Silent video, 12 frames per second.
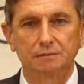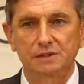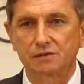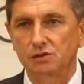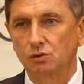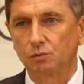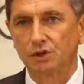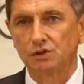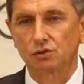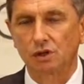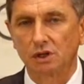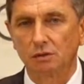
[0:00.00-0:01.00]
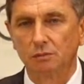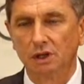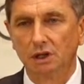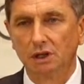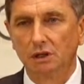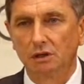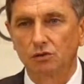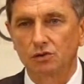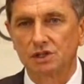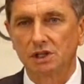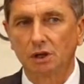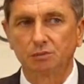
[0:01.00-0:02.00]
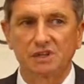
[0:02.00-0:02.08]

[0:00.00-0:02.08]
and I'm also glad and honored